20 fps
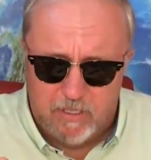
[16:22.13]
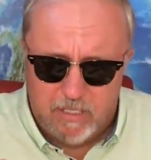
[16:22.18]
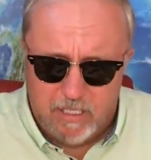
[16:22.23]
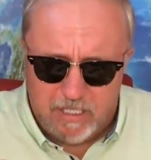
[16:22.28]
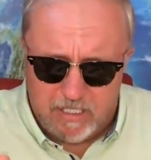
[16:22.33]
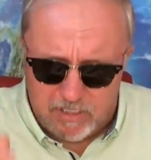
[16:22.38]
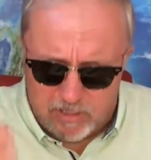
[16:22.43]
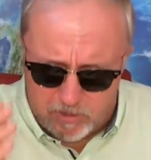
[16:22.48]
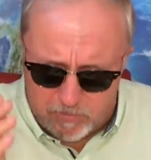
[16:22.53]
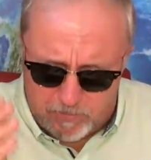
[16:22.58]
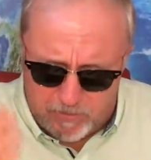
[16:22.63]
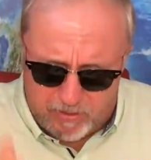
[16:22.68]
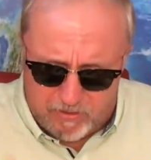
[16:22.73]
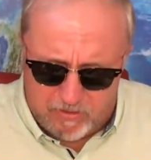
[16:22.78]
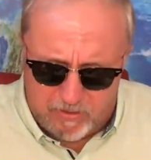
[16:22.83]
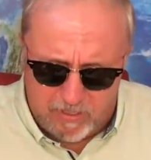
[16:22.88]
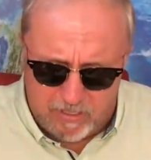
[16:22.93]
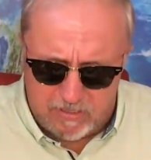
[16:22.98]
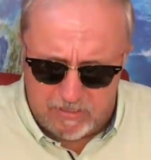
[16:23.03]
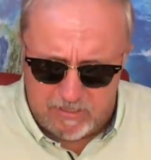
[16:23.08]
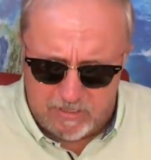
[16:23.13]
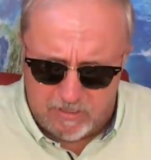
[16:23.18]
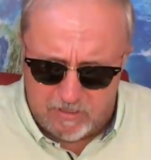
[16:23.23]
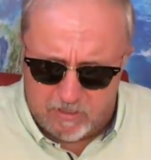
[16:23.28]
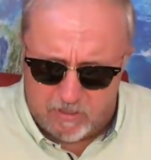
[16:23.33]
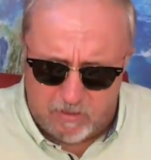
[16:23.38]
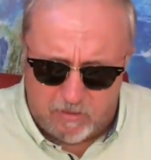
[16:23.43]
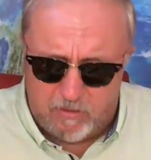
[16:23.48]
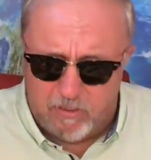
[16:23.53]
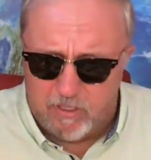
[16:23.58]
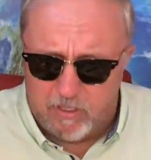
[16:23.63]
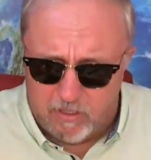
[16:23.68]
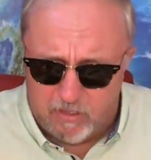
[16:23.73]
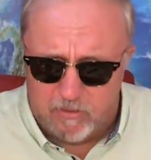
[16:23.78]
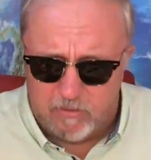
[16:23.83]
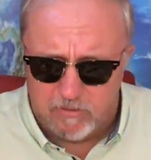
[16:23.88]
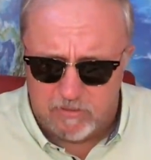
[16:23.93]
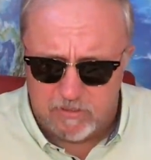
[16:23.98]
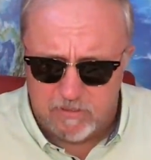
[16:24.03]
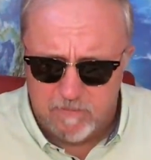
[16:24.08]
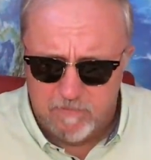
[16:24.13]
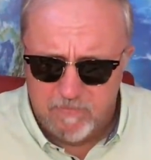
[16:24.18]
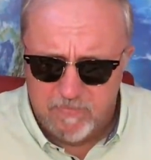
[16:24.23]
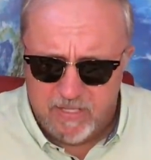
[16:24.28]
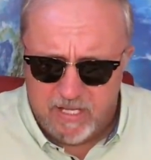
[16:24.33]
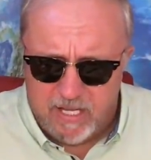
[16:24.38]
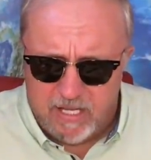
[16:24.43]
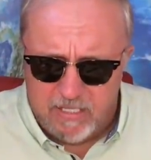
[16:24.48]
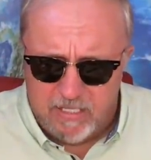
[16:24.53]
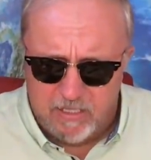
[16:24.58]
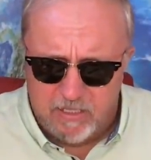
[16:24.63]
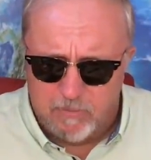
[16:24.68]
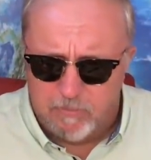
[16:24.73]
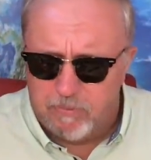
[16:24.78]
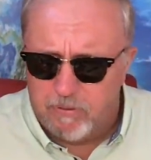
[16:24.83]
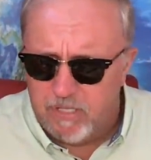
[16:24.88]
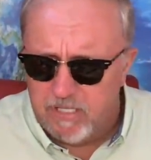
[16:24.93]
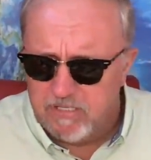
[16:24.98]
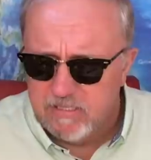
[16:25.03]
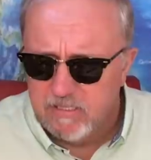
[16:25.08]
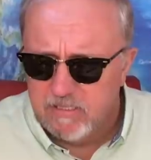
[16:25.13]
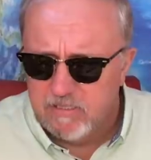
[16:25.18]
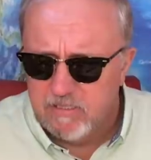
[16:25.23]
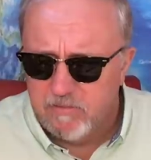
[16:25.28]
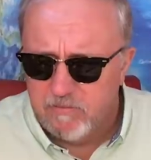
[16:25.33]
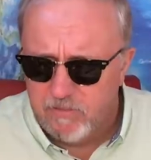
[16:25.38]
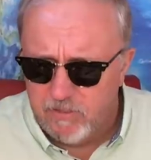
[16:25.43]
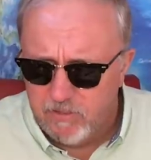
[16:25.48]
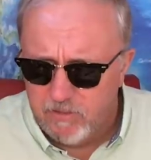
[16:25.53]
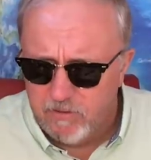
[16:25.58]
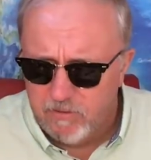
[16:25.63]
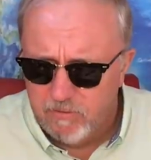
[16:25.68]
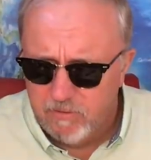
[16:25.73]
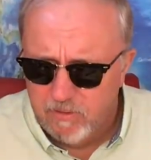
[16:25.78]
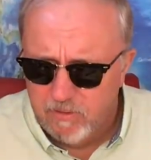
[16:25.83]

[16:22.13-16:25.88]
experience in the Holy Ghost and in the presence of you.